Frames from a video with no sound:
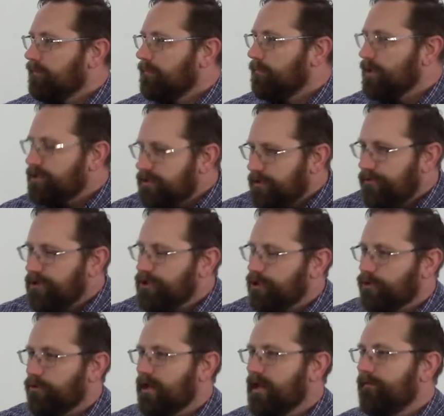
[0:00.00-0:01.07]
Much to the
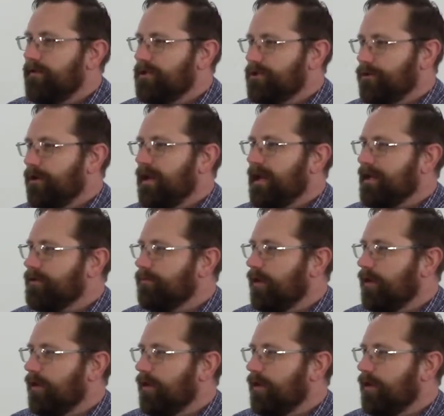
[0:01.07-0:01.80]
chagrin of his critics.